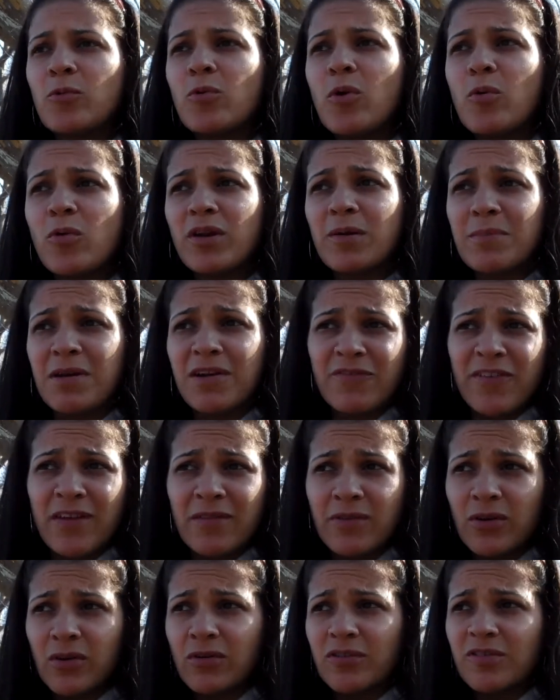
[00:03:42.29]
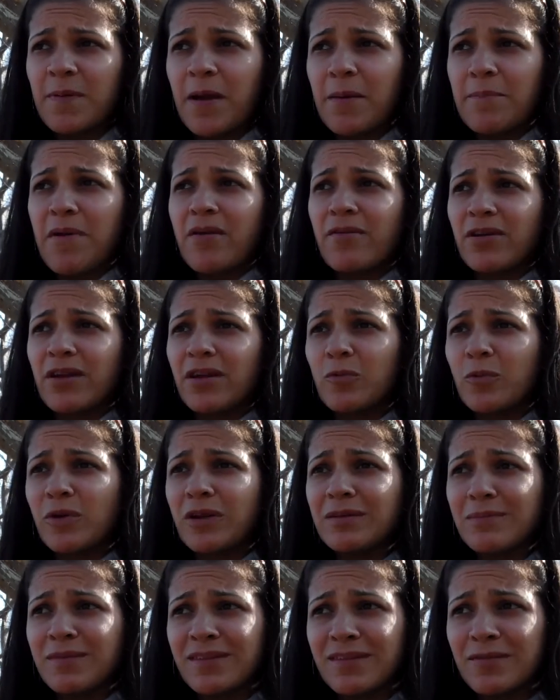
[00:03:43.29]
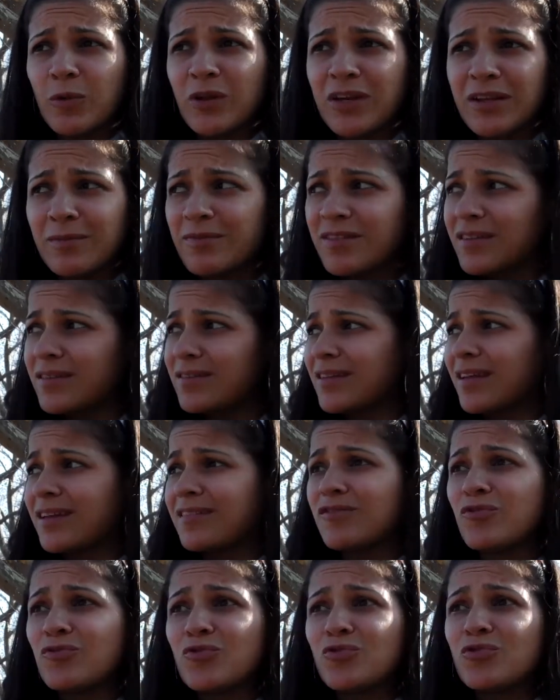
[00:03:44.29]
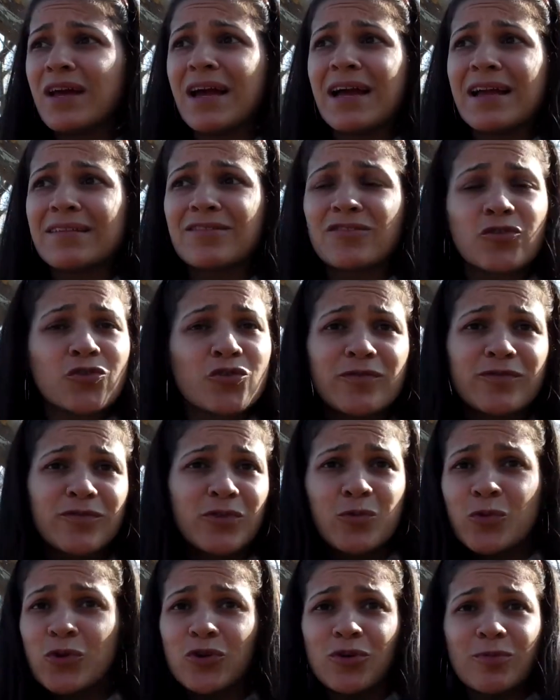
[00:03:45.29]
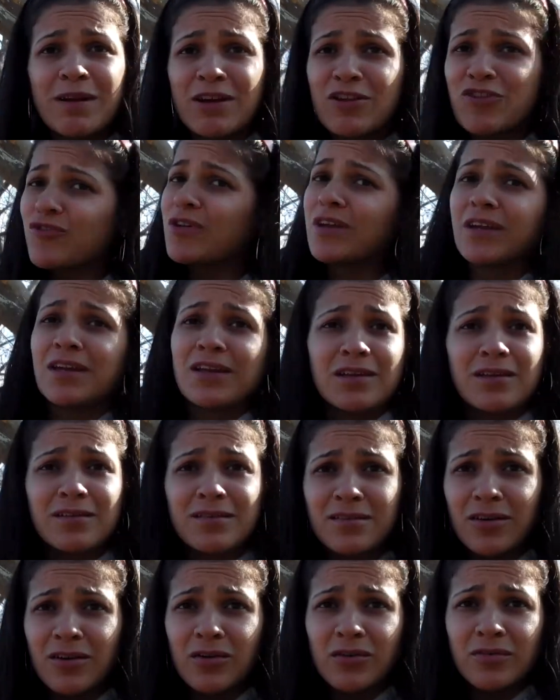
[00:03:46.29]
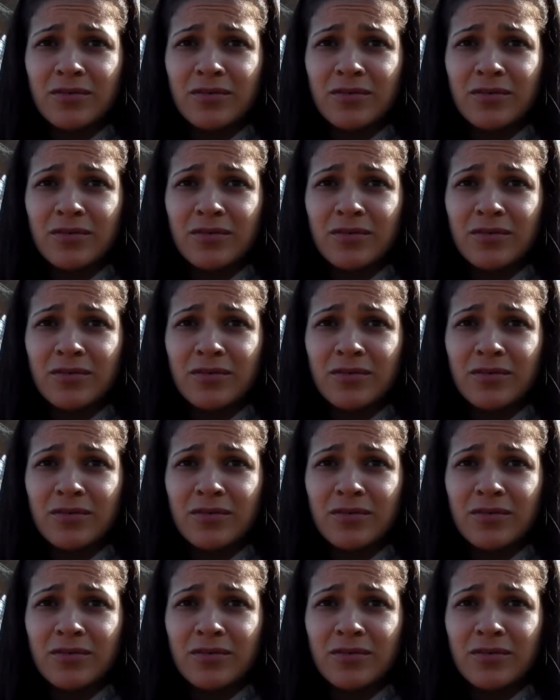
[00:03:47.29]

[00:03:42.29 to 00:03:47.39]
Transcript: Well, one of my favorite quotes by Marianne Williamson says, "You do not serve the world by shrinking yourself."